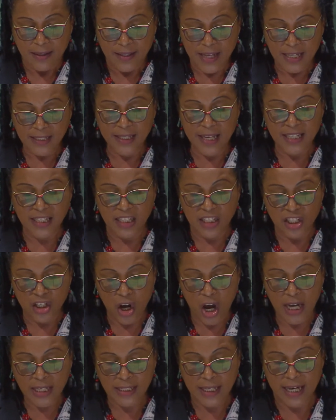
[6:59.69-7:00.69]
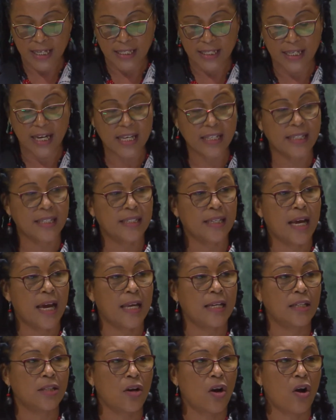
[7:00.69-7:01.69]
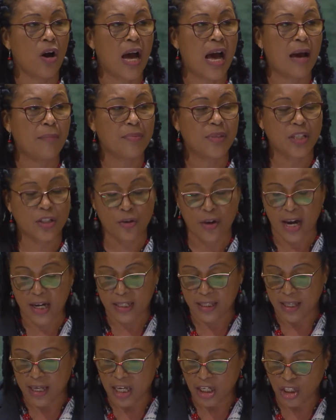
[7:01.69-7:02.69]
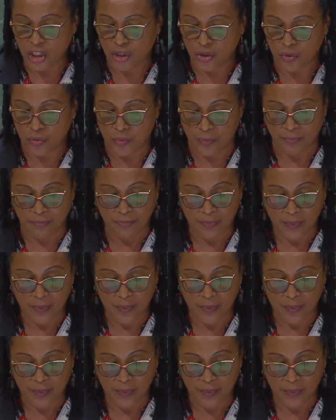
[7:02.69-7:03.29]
this is not a distant or abstract issue.